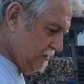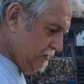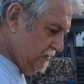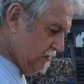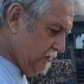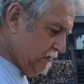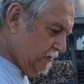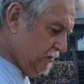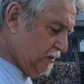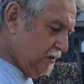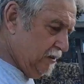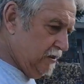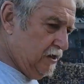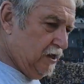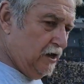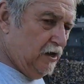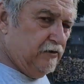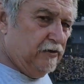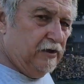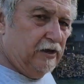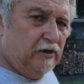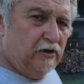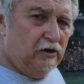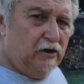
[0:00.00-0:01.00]
Okay, now
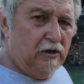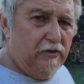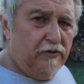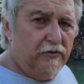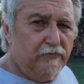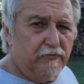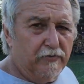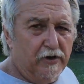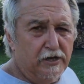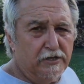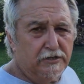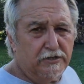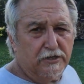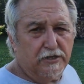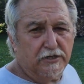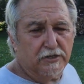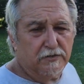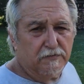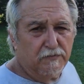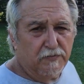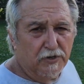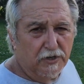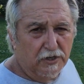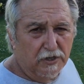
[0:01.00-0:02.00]
that all the rice has
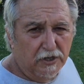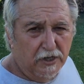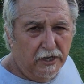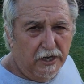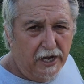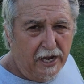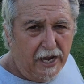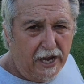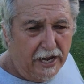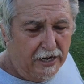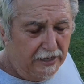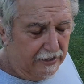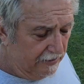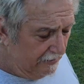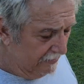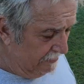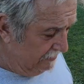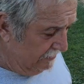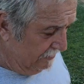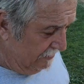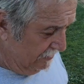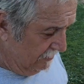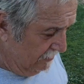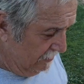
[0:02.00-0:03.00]
been added,
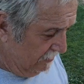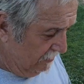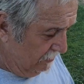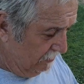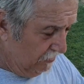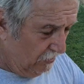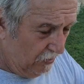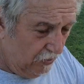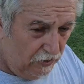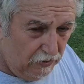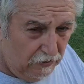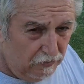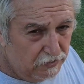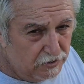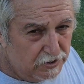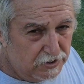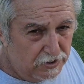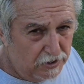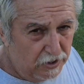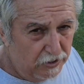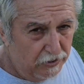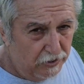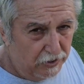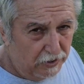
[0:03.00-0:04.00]
you don't
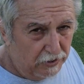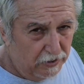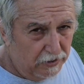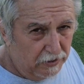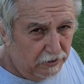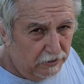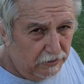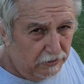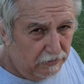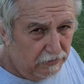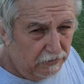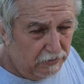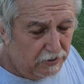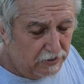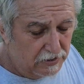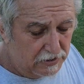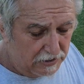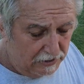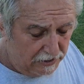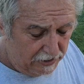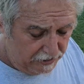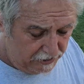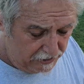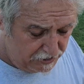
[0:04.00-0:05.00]
stir it. You just
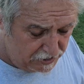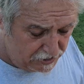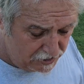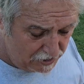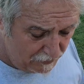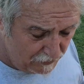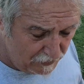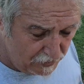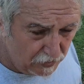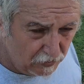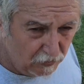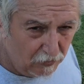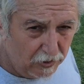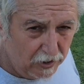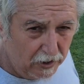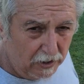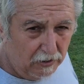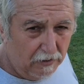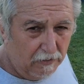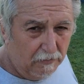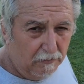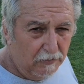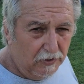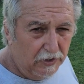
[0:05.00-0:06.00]
let it simmer away
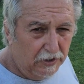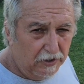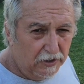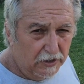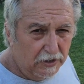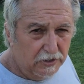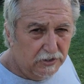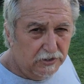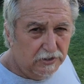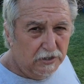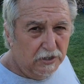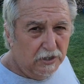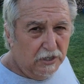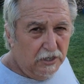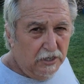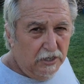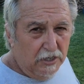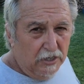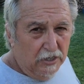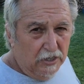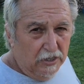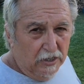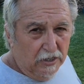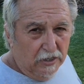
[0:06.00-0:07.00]
because
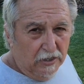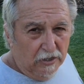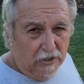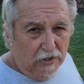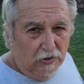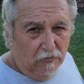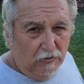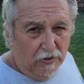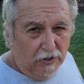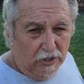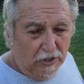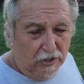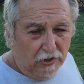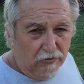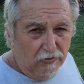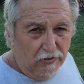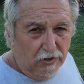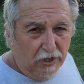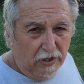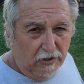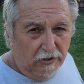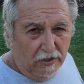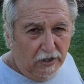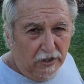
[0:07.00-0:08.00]
you want to
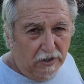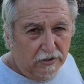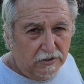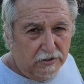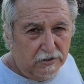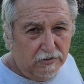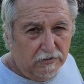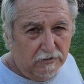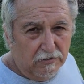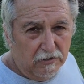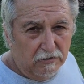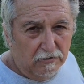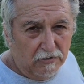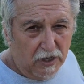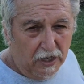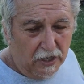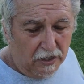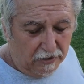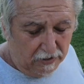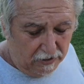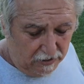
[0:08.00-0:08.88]
create that succulent